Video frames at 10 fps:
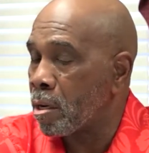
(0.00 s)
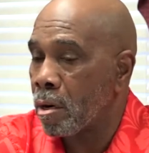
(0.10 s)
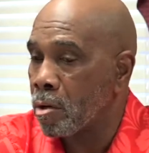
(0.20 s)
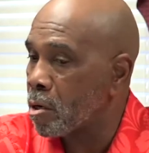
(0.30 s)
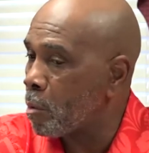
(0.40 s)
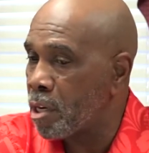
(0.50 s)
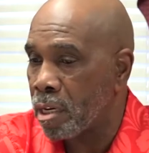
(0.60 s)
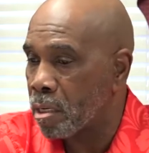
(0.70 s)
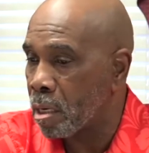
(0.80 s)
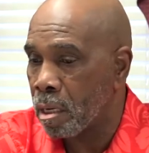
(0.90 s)
You know, so we
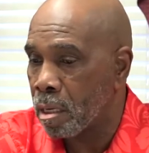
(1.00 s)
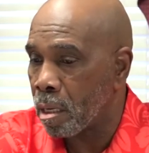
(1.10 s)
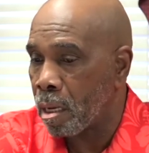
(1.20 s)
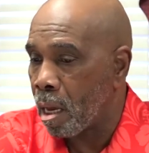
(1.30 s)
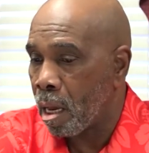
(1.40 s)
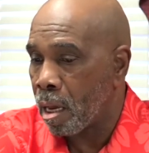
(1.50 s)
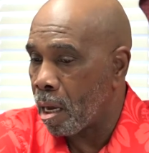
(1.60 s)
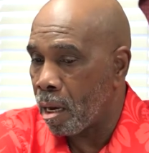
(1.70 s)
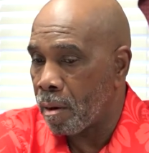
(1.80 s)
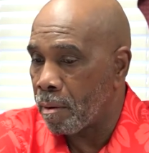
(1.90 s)
just
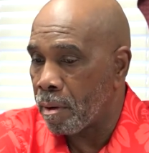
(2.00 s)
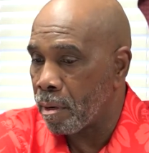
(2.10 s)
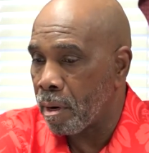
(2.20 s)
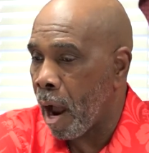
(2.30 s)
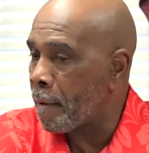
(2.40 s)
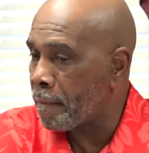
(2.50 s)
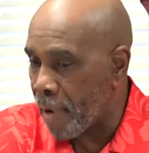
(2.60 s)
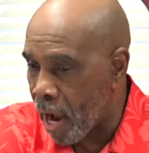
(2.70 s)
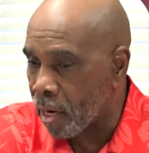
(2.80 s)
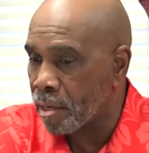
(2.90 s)
our
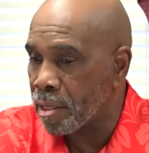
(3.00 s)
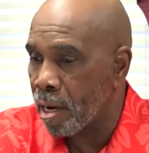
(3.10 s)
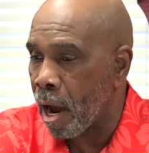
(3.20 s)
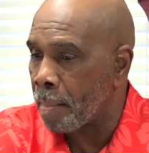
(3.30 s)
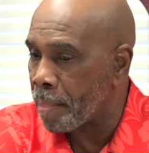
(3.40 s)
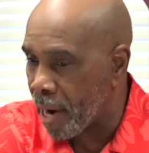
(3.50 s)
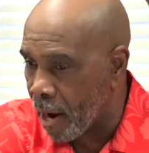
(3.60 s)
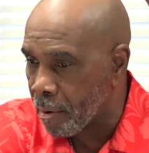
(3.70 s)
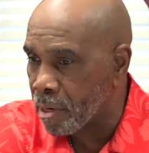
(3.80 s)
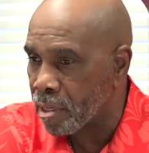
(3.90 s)
faculty, our
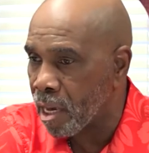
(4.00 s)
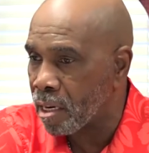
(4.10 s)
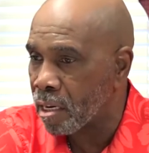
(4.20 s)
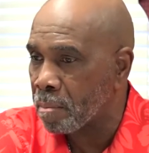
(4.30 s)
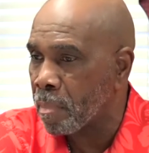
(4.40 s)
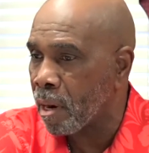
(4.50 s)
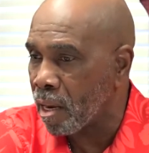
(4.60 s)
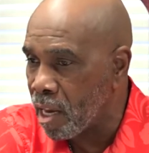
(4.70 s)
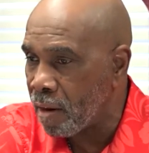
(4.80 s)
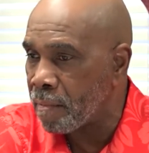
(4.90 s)
parents, they just
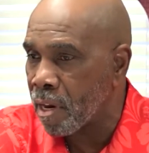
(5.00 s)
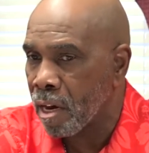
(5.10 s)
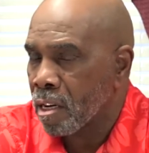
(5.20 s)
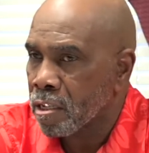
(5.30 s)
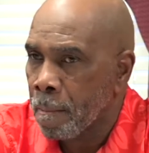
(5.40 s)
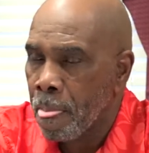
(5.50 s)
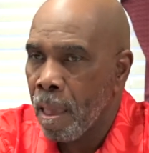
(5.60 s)
believed in us.